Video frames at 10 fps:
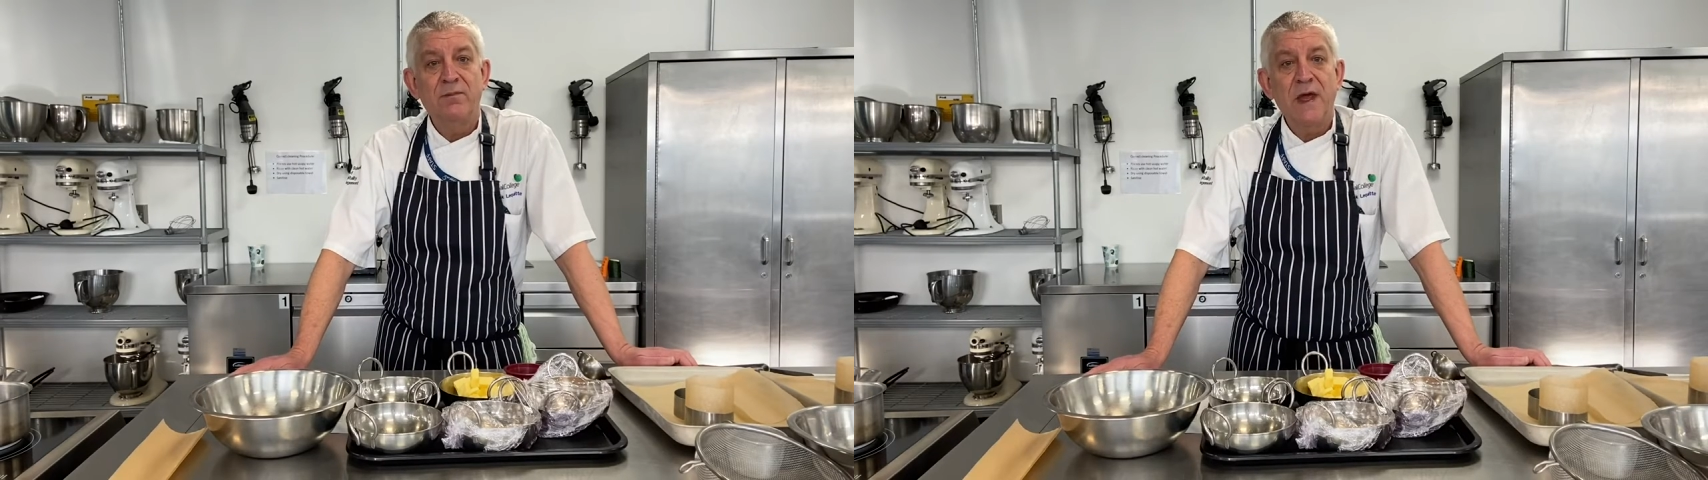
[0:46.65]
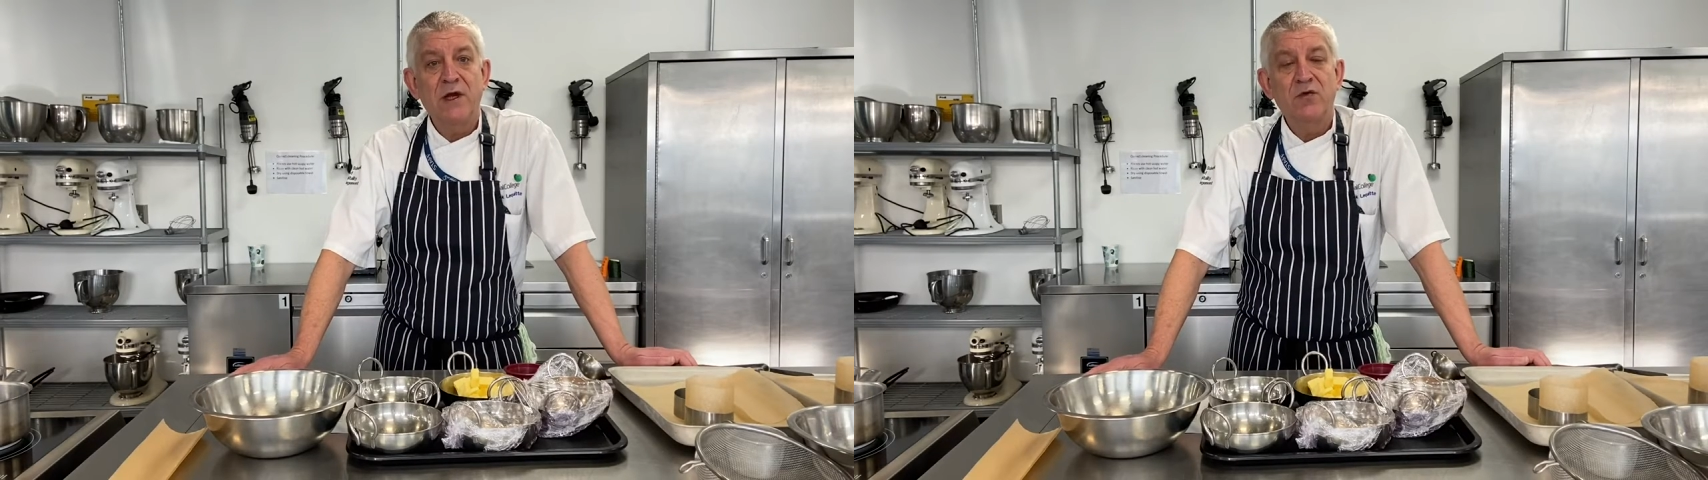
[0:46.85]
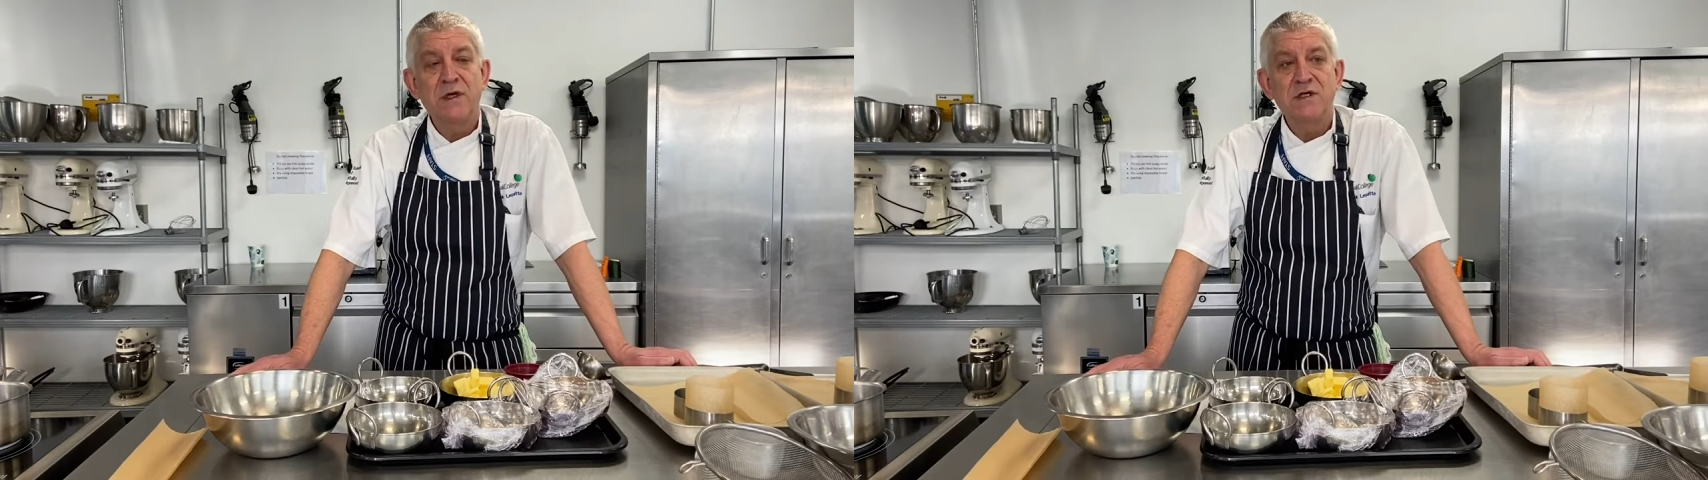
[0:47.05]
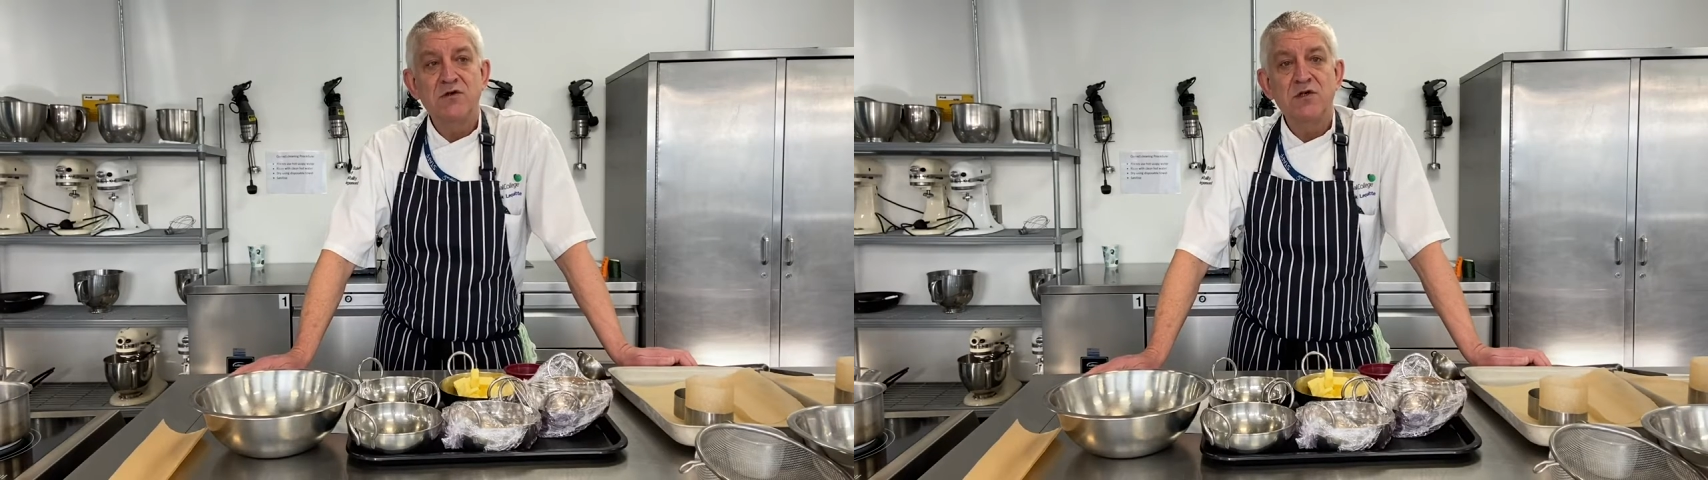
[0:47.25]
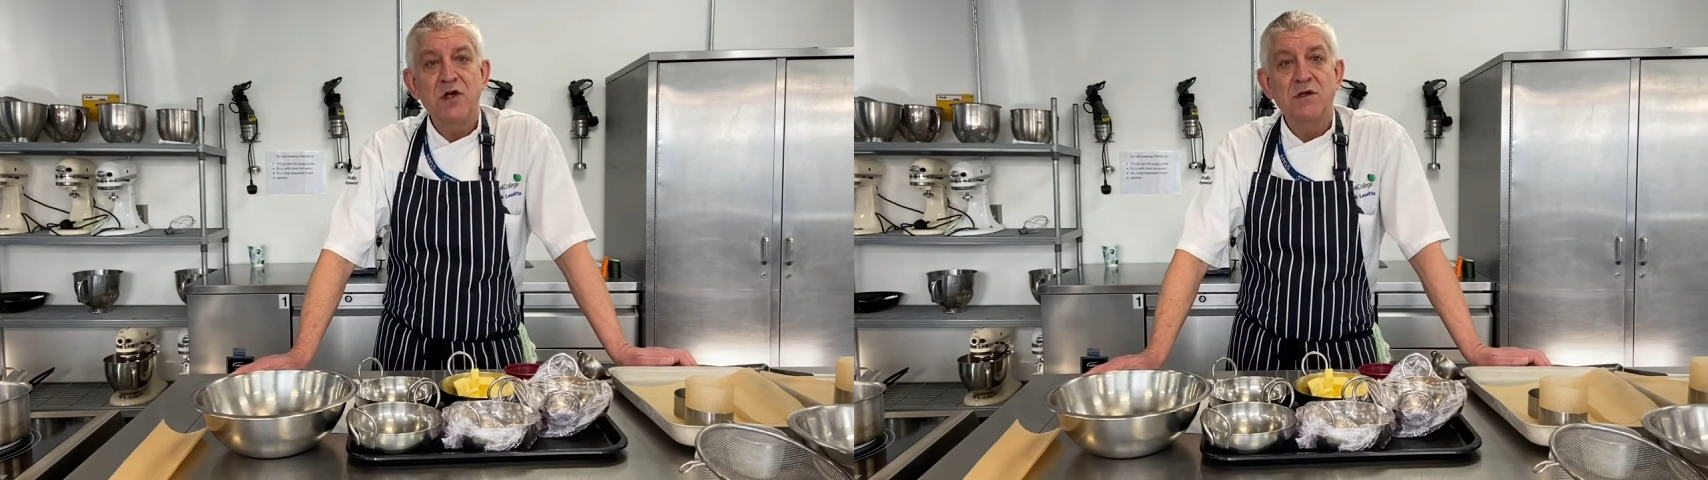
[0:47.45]
bakery
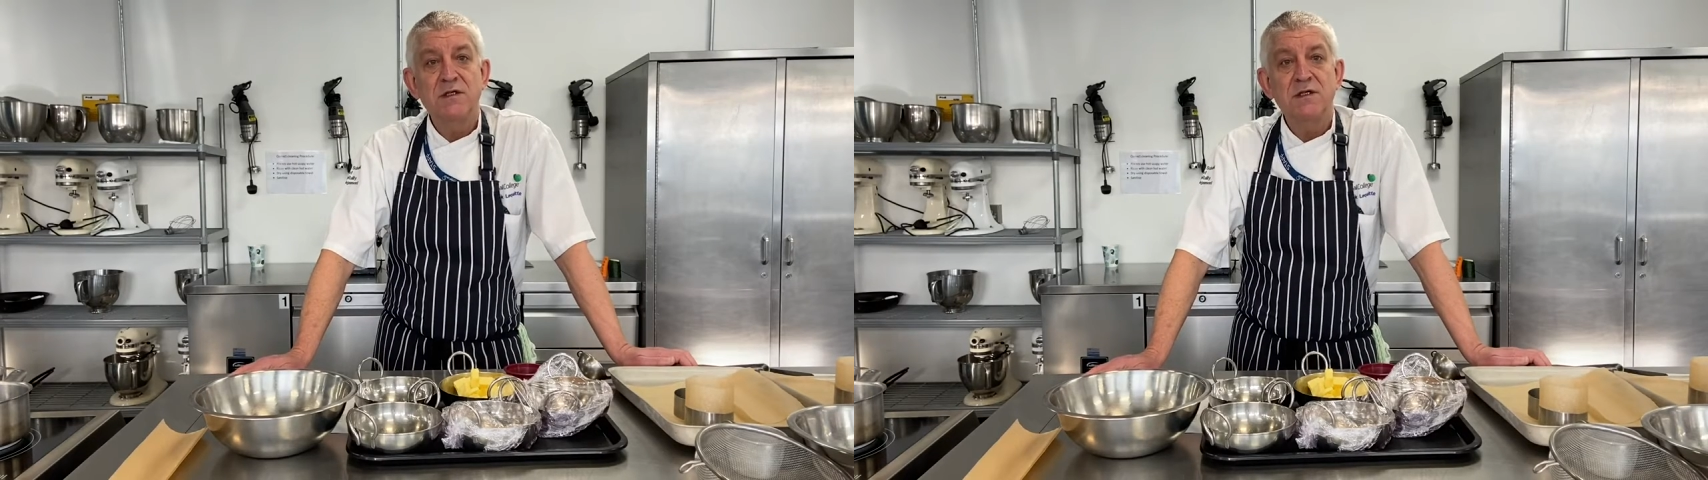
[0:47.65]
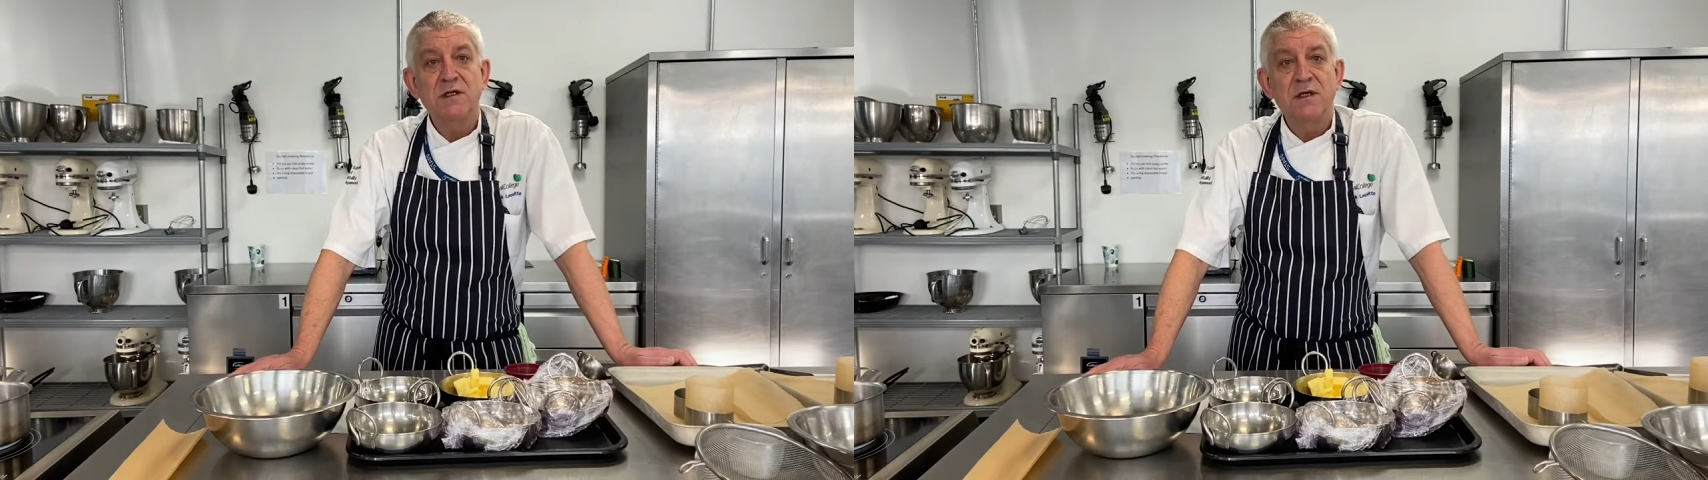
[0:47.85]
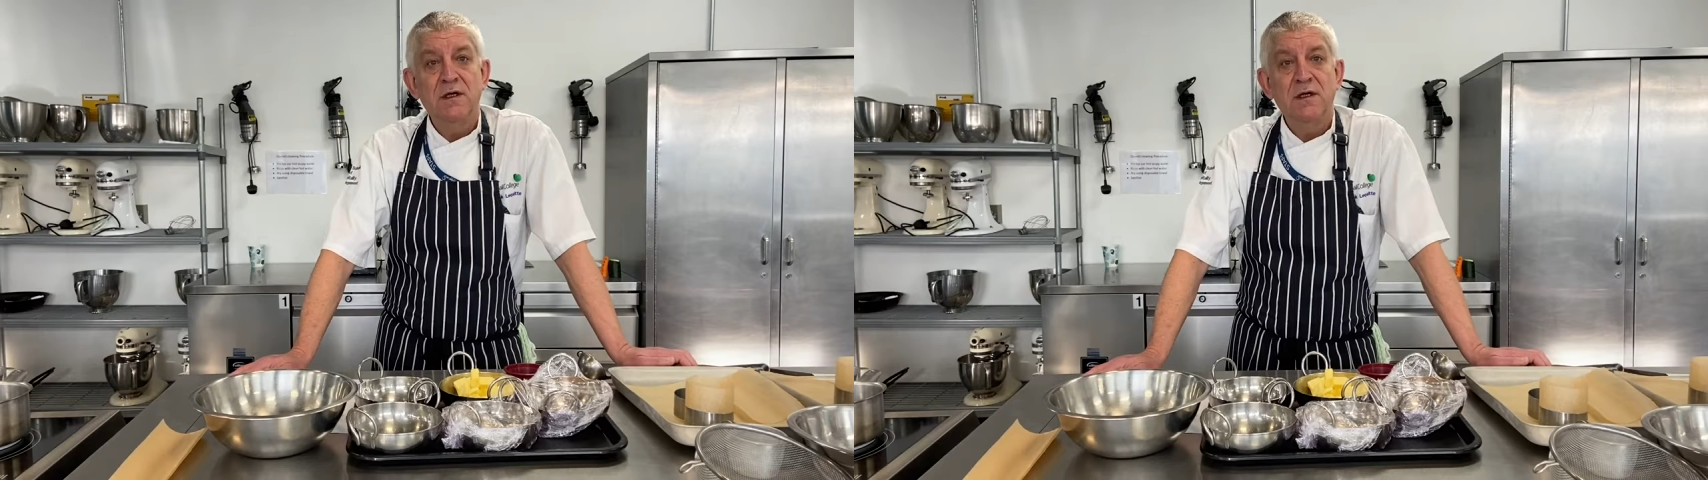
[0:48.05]
students,